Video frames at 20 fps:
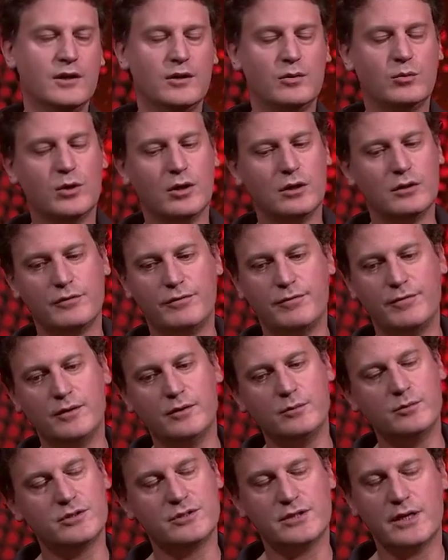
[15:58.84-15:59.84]
Well, the
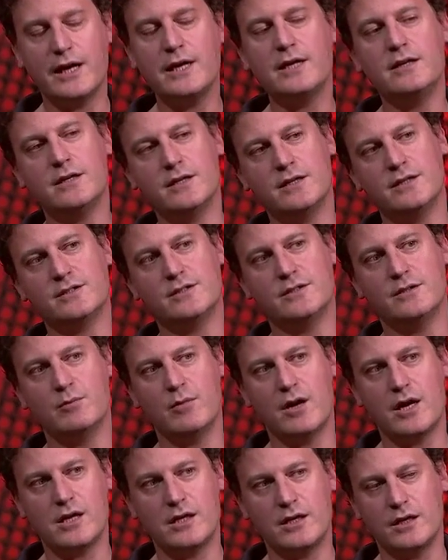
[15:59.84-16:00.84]
film was 8 years in the
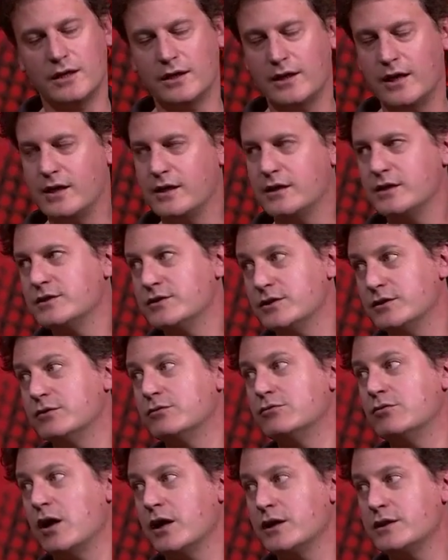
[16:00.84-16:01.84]
making and 8 years in the
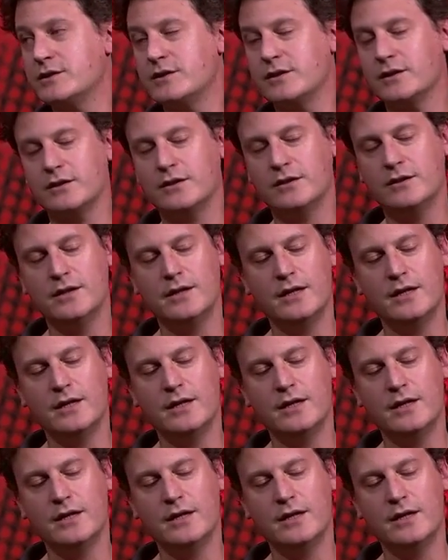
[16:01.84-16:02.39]
writing.